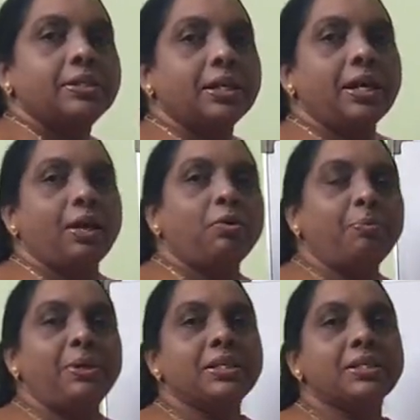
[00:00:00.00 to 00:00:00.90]
Children, I
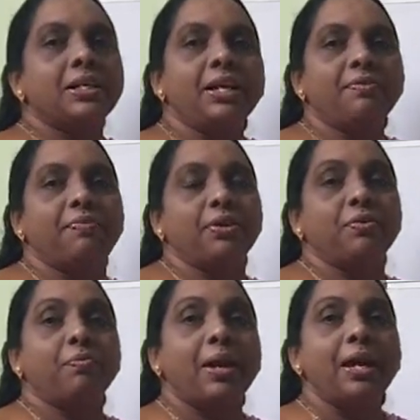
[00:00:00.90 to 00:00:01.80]
hope it is clear for
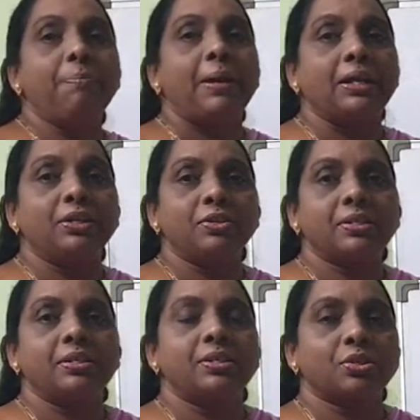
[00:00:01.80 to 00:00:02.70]
you why
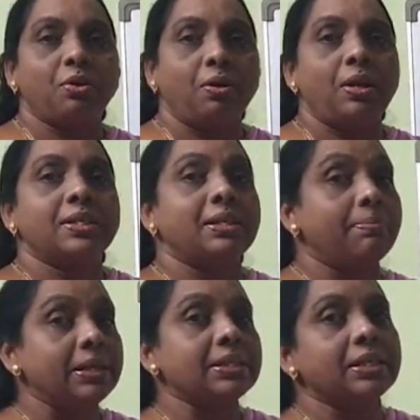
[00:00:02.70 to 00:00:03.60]
pancreas is called as
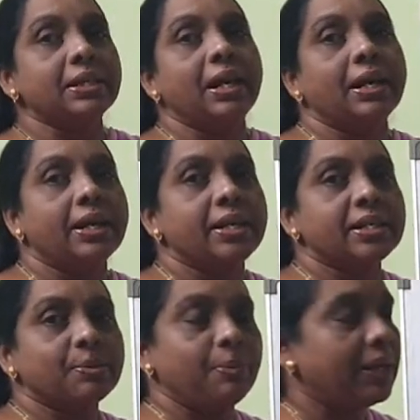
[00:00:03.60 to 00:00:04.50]
a mixed gland I
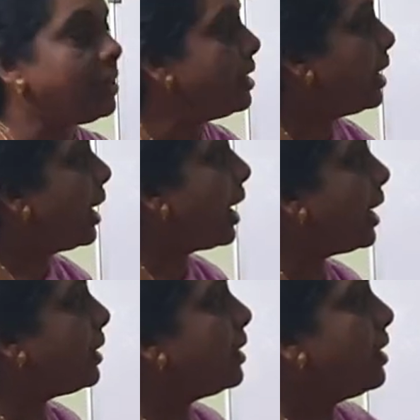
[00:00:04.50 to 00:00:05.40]
explained
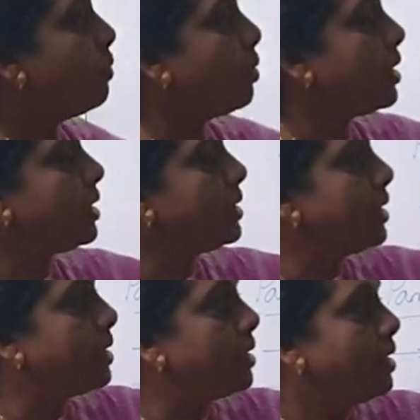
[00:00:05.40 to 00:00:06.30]
and what are
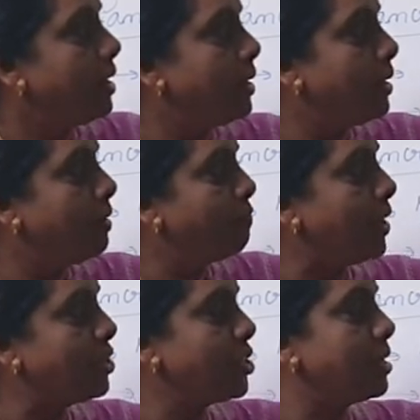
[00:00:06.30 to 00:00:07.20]
the uh,
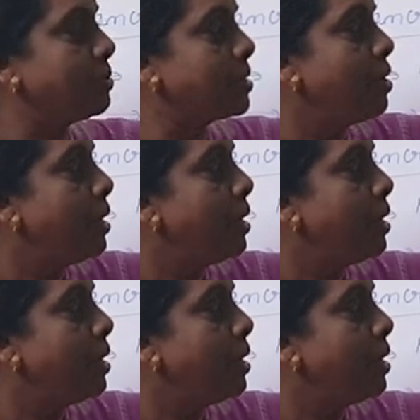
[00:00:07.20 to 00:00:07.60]
functions,